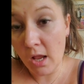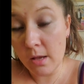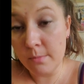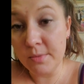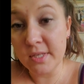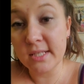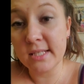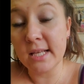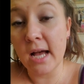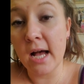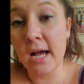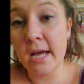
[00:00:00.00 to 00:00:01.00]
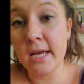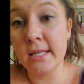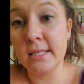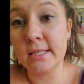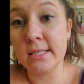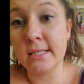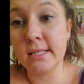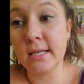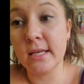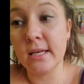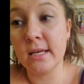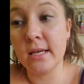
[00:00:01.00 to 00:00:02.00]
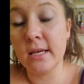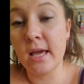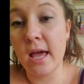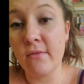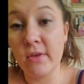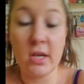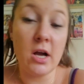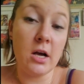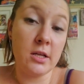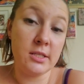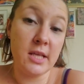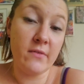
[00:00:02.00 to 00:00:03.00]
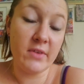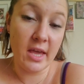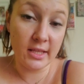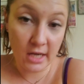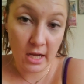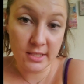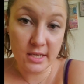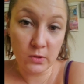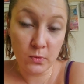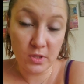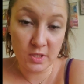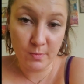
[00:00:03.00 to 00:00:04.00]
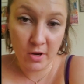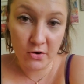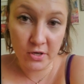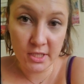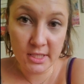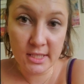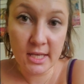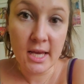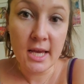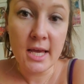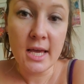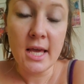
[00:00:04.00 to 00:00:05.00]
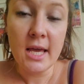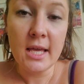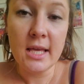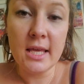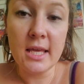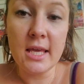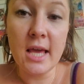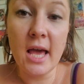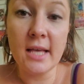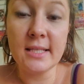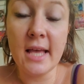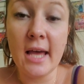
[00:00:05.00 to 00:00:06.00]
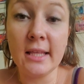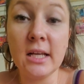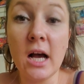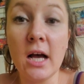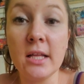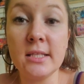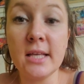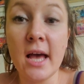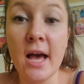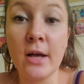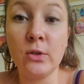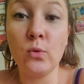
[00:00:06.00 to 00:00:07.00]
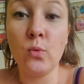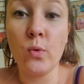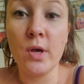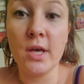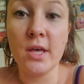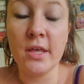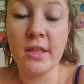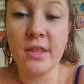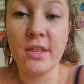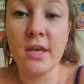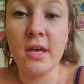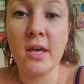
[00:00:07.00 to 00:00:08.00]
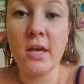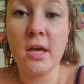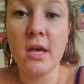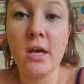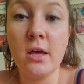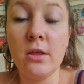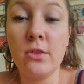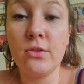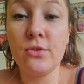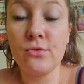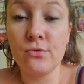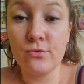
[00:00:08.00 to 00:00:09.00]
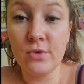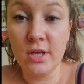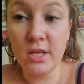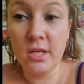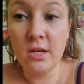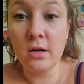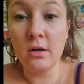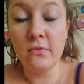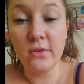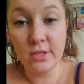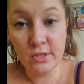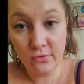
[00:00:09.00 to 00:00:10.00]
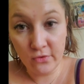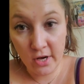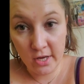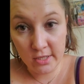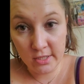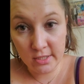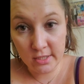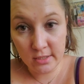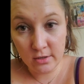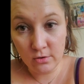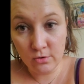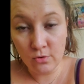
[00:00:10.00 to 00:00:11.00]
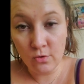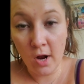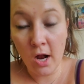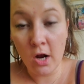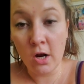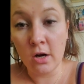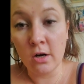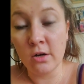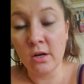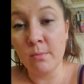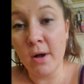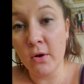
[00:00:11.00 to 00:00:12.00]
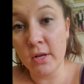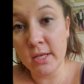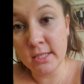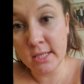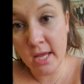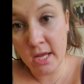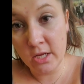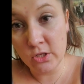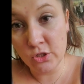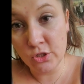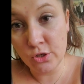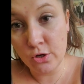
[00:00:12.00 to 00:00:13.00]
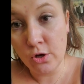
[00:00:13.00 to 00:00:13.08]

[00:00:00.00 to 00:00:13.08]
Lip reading: Besides having had contact with his parents, he has had contact with three of his friends who are about his age,